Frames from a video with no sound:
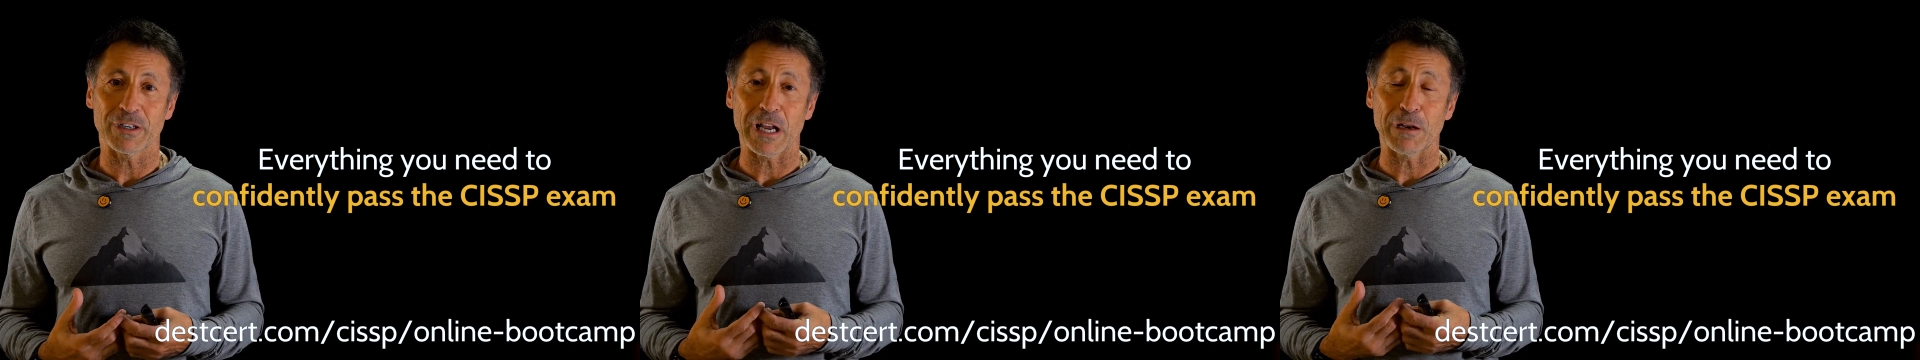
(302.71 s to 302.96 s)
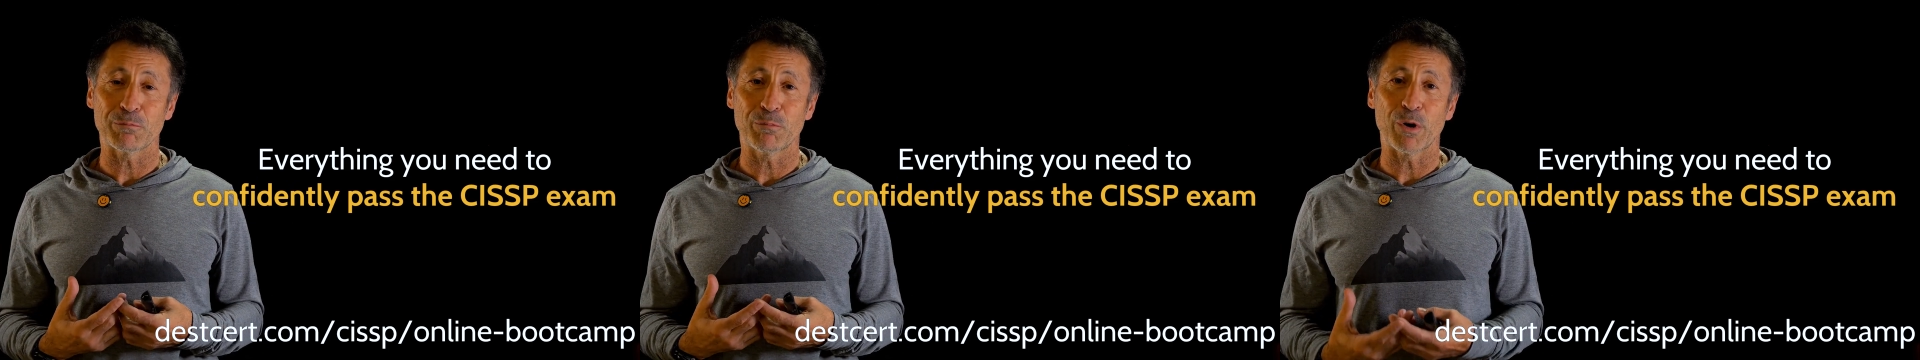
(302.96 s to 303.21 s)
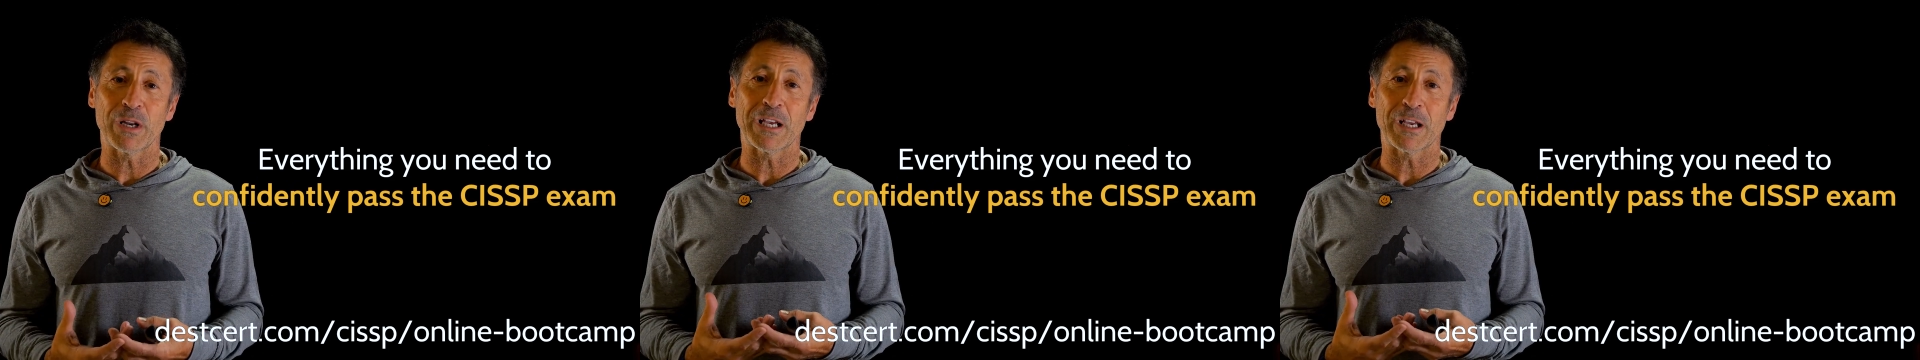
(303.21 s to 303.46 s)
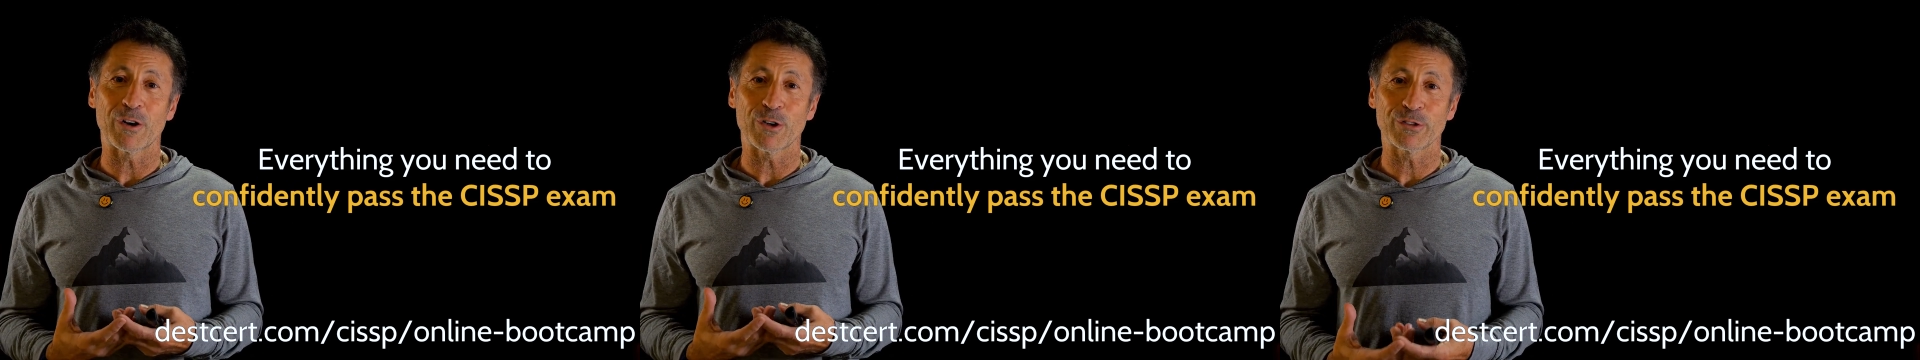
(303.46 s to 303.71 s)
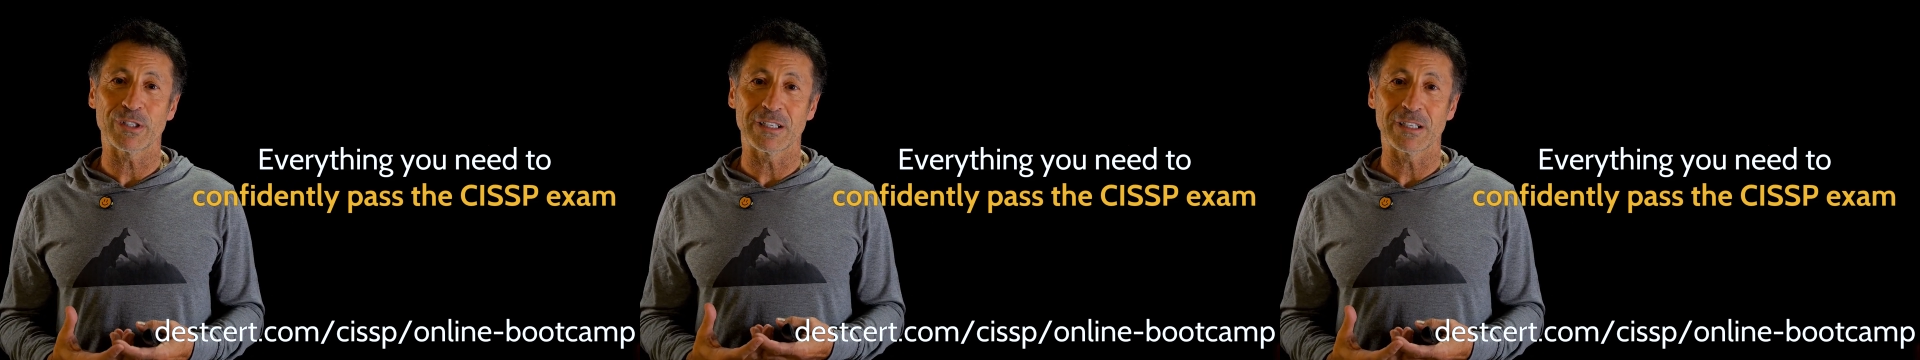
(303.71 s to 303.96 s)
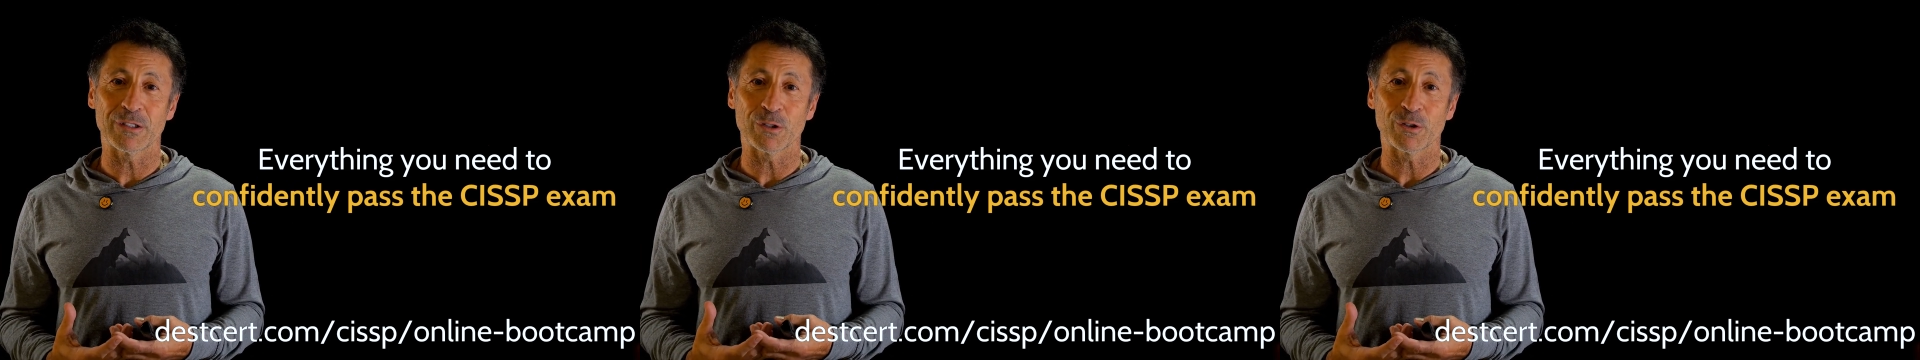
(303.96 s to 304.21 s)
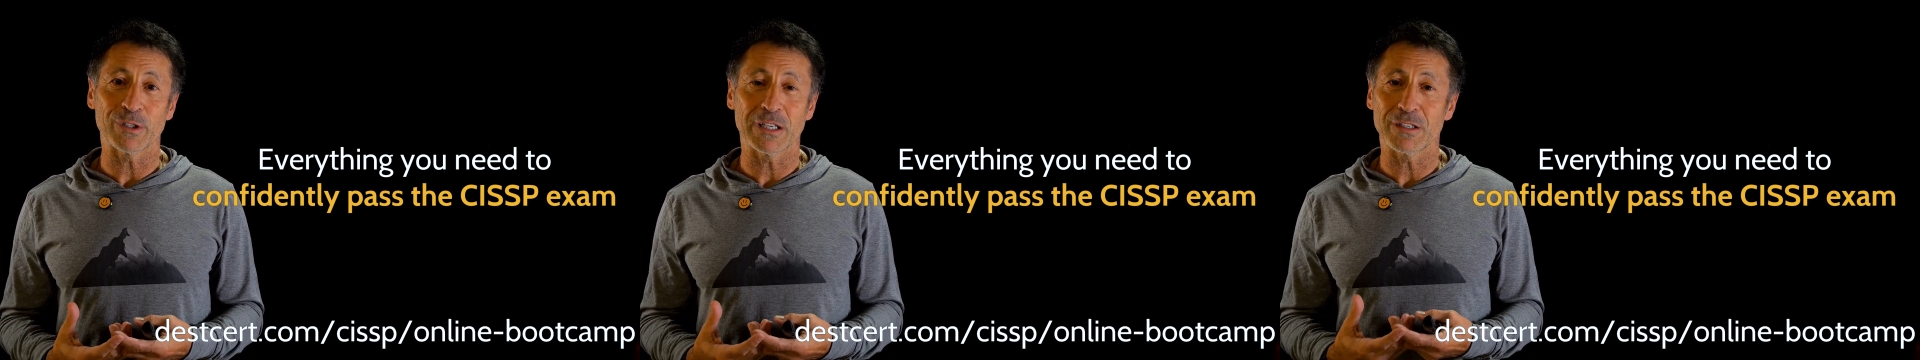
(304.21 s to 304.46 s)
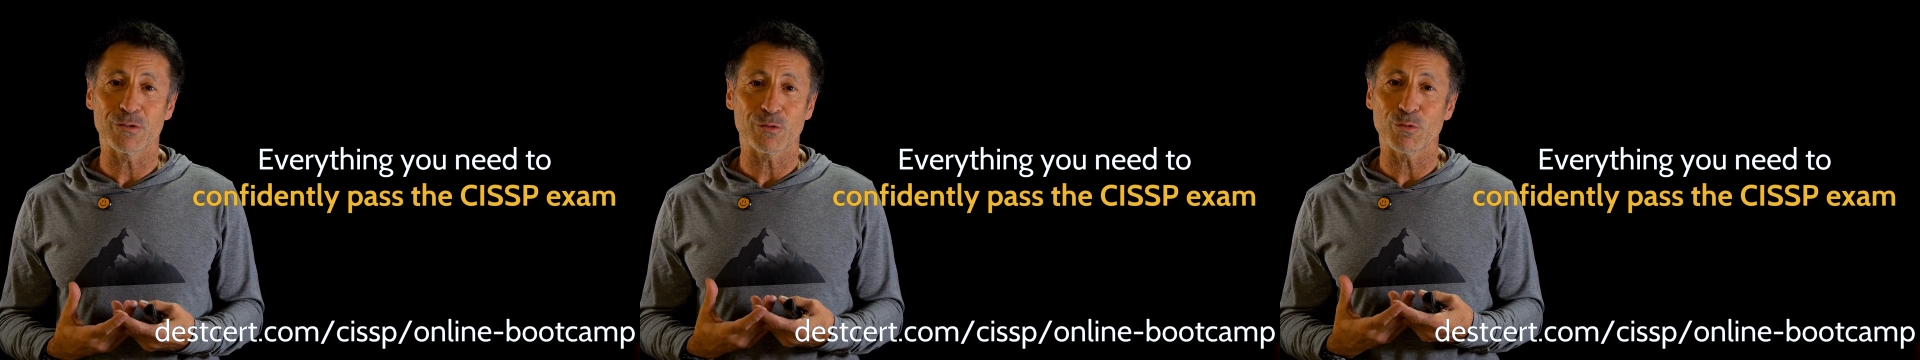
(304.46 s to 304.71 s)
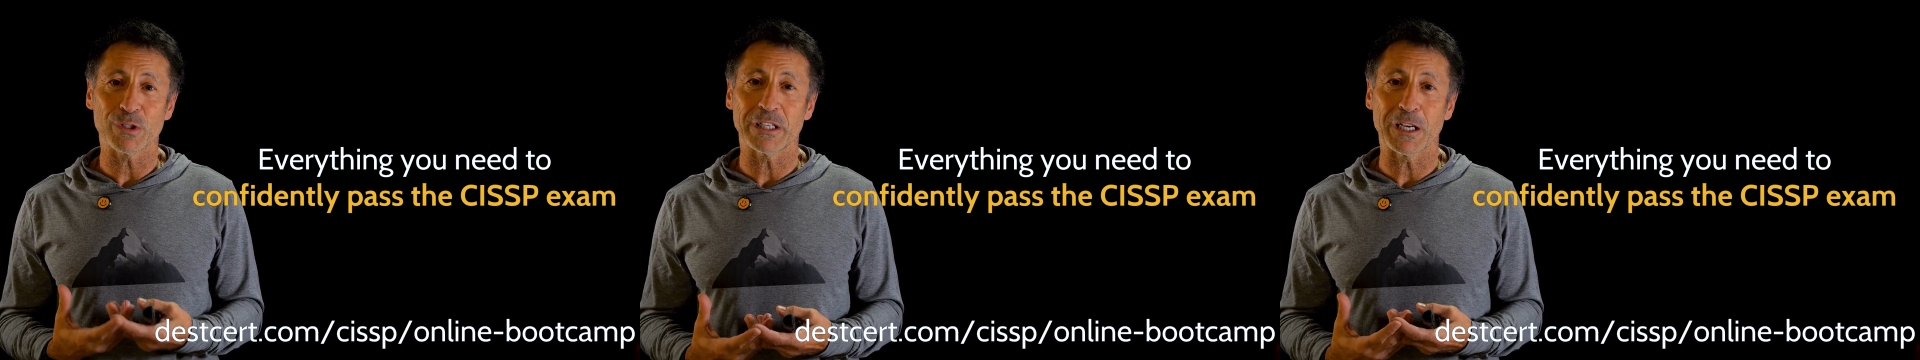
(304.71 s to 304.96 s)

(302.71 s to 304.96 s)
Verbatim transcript: and putting it all together is really